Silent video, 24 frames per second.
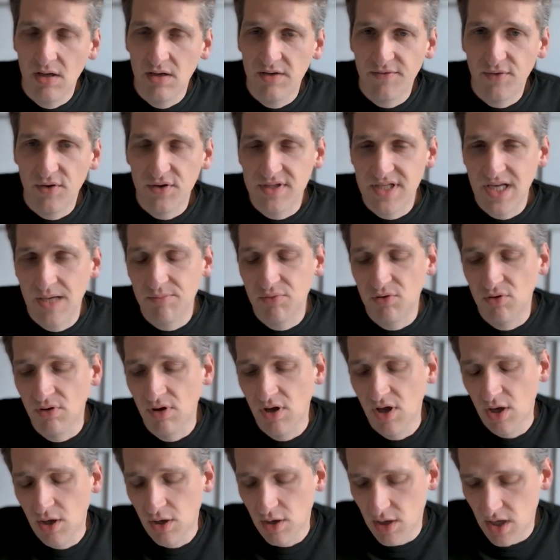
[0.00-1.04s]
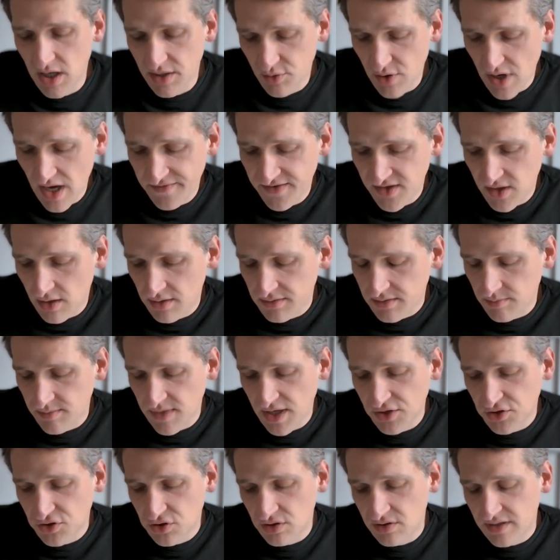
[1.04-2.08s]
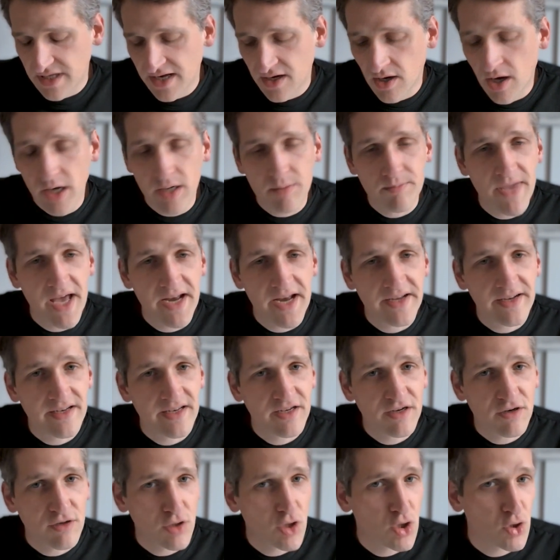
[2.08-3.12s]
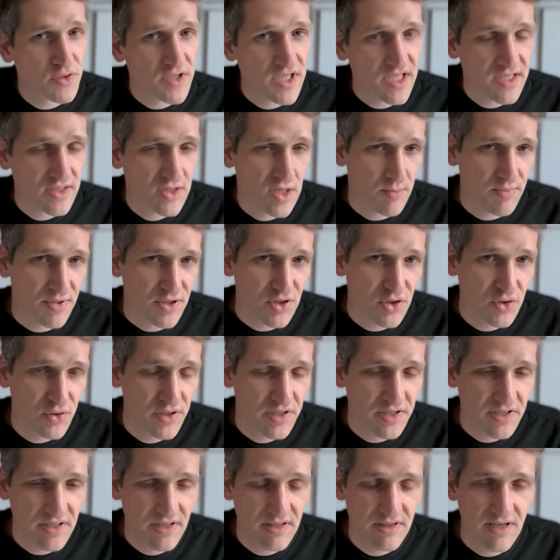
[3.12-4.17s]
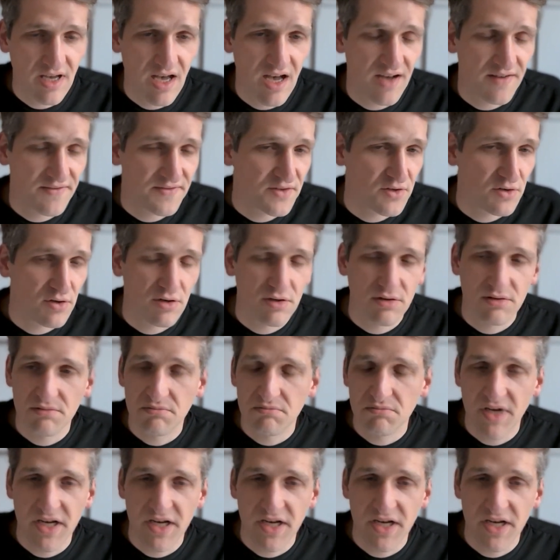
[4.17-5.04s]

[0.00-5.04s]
For example, you have an automation that automatically closes an opportunity after,